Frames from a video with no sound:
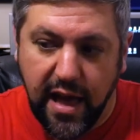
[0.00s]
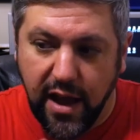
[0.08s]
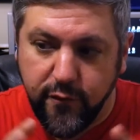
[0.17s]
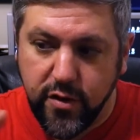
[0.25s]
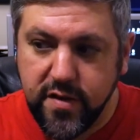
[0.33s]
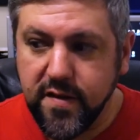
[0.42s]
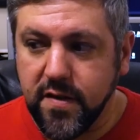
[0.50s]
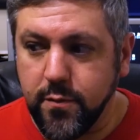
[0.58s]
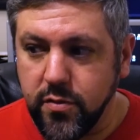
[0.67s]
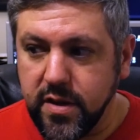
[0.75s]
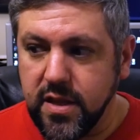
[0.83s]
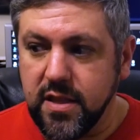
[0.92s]
Every
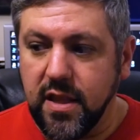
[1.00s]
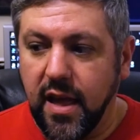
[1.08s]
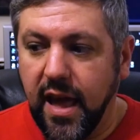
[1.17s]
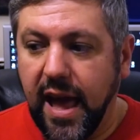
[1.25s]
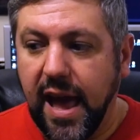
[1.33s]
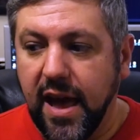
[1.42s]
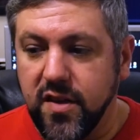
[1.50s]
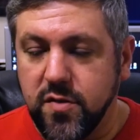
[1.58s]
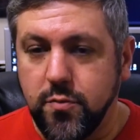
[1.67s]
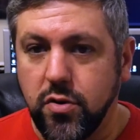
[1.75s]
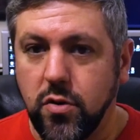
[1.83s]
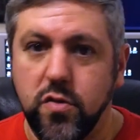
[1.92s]
discipline has
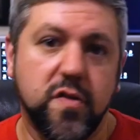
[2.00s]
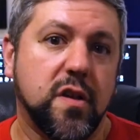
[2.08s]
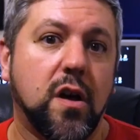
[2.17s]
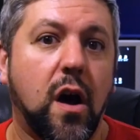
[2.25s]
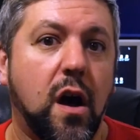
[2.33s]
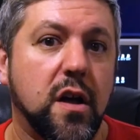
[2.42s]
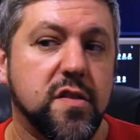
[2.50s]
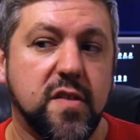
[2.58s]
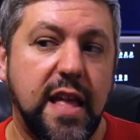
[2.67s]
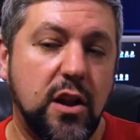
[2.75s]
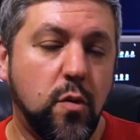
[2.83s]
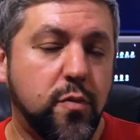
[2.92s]
pros and cons,
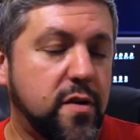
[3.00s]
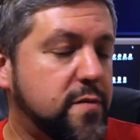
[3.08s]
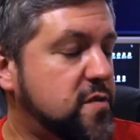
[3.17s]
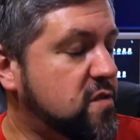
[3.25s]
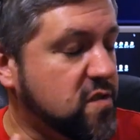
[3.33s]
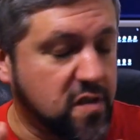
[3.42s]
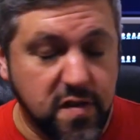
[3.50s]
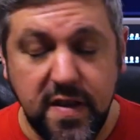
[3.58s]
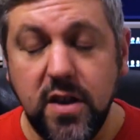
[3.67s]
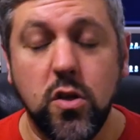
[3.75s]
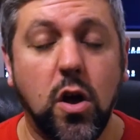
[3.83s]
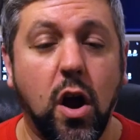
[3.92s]
and I don't believe that there's a
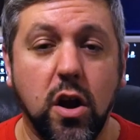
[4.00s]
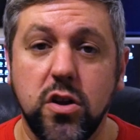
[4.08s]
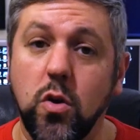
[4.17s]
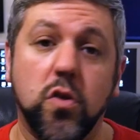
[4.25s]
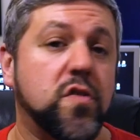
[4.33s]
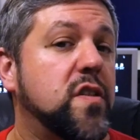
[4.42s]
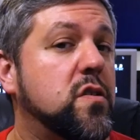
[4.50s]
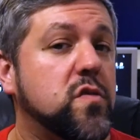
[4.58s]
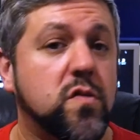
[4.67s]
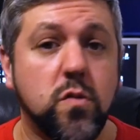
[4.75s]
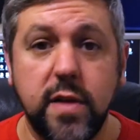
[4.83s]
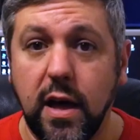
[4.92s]
single art or a single
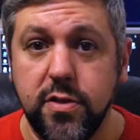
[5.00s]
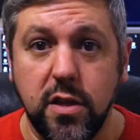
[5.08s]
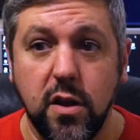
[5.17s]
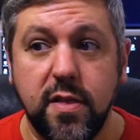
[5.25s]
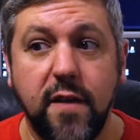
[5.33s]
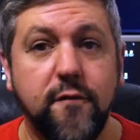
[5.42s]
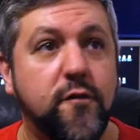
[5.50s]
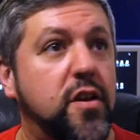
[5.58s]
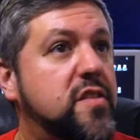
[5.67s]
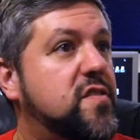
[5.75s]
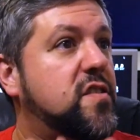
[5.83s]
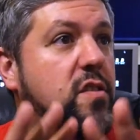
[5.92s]
school out there that
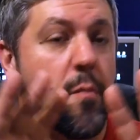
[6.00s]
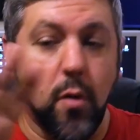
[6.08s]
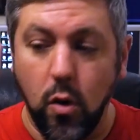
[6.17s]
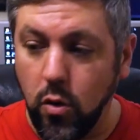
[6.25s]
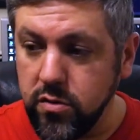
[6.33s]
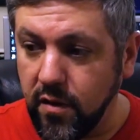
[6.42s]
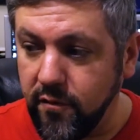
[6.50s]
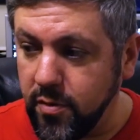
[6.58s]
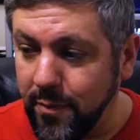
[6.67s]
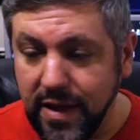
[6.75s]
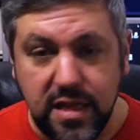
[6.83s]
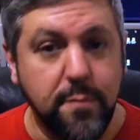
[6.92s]
fits the mold of
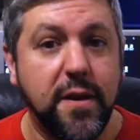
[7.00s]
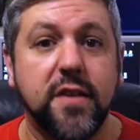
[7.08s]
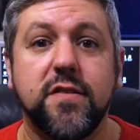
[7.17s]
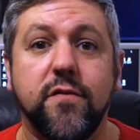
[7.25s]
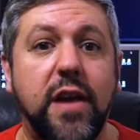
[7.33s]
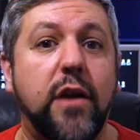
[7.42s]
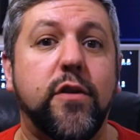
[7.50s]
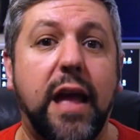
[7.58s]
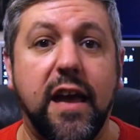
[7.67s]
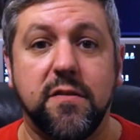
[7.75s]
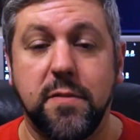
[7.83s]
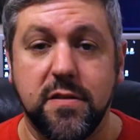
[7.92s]
being the best of every
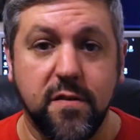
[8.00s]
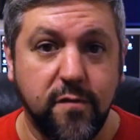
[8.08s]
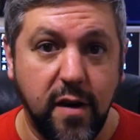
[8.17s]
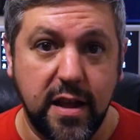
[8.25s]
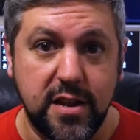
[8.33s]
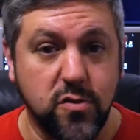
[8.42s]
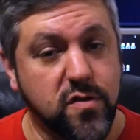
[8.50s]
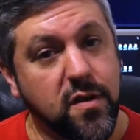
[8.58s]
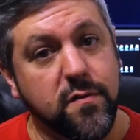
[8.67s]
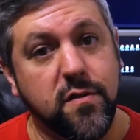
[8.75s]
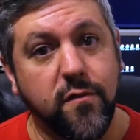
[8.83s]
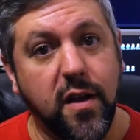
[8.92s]
aspect of fighting or
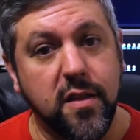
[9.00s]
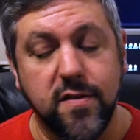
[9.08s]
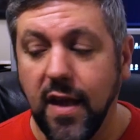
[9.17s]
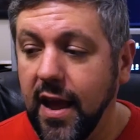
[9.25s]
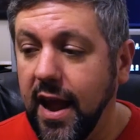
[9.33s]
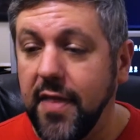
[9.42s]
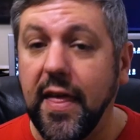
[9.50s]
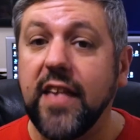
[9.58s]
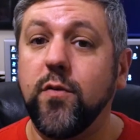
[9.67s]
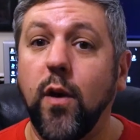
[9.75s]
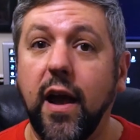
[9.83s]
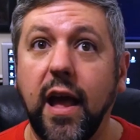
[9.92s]
self-defense, and
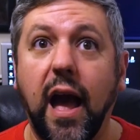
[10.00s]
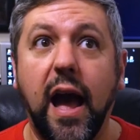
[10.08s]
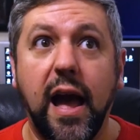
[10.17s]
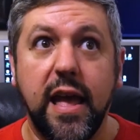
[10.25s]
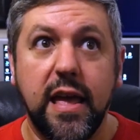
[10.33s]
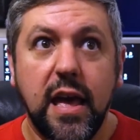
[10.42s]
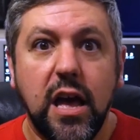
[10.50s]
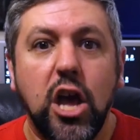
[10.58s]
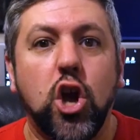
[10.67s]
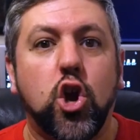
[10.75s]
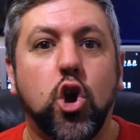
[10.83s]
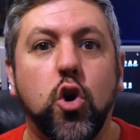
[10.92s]
that's why I
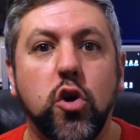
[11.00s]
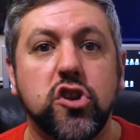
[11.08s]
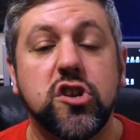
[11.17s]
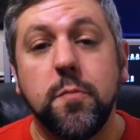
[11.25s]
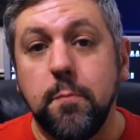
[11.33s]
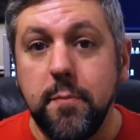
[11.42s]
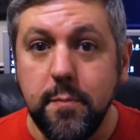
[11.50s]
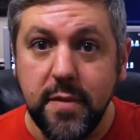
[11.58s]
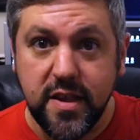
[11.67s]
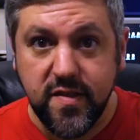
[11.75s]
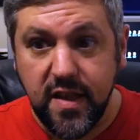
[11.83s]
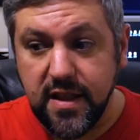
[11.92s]
encourage
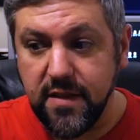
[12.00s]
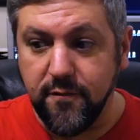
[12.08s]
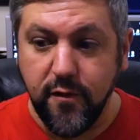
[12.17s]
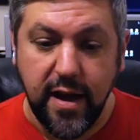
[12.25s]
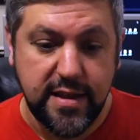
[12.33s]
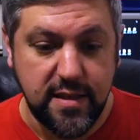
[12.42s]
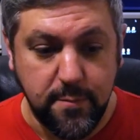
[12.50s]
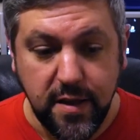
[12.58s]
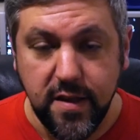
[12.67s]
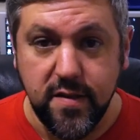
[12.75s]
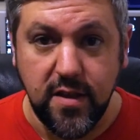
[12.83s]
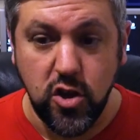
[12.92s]
mixing and finding the
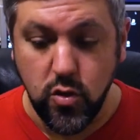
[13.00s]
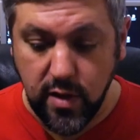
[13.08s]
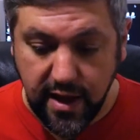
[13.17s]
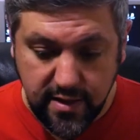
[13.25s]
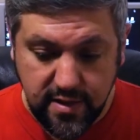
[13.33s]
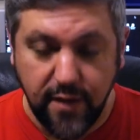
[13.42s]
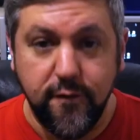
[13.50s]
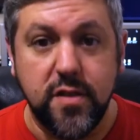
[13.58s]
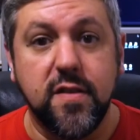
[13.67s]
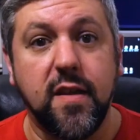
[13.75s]
pieces that you like that fit